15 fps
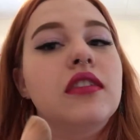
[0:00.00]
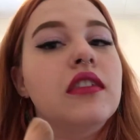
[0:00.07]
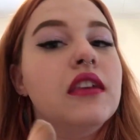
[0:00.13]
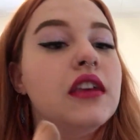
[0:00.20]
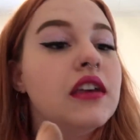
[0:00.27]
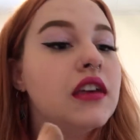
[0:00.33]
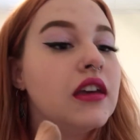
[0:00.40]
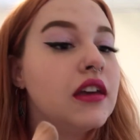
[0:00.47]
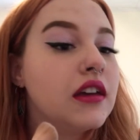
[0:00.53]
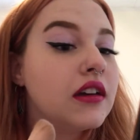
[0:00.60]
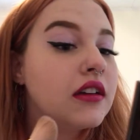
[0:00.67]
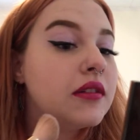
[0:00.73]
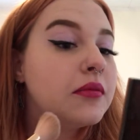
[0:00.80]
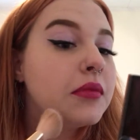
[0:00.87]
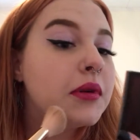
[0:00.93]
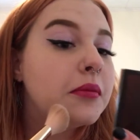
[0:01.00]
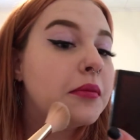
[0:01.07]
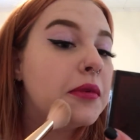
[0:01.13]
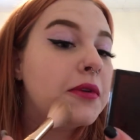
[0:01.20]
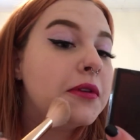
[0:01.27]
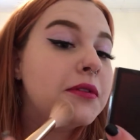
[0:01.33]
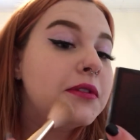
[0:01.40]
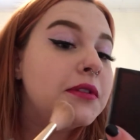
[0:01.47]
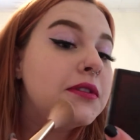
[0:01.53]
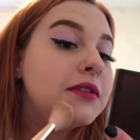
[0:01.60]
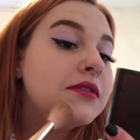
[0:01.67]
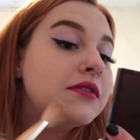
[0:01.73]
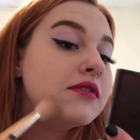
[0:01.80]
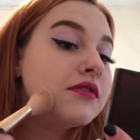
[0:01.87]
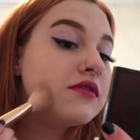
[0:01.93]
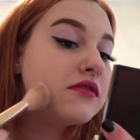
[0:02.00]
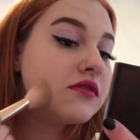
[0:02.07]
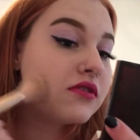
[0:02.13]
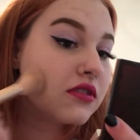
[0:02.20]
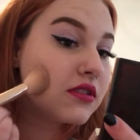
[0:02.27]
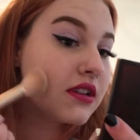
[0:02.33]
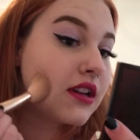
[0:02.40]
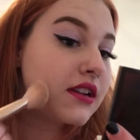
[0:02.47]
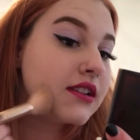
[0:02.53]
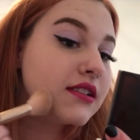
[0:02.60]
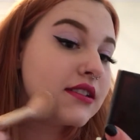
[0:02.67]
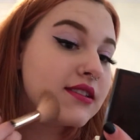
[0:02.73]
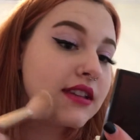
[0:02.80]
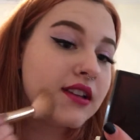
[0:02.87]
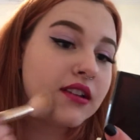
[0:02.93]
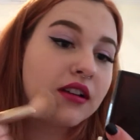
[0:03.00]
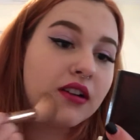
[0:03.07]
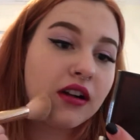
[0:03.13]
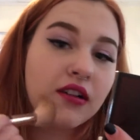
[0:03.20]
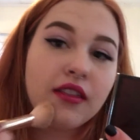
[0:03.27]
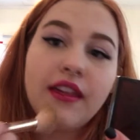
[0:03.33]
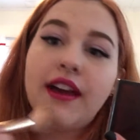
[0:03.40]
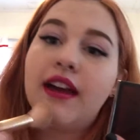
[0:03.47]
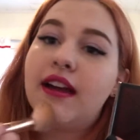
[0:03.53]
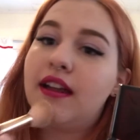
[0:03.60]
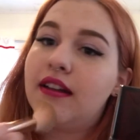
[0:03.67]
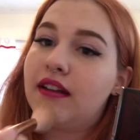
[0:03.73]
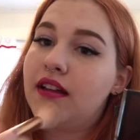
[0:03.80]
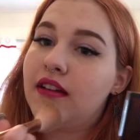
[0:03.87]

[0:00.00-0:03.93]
the pimples, just kind of set all that.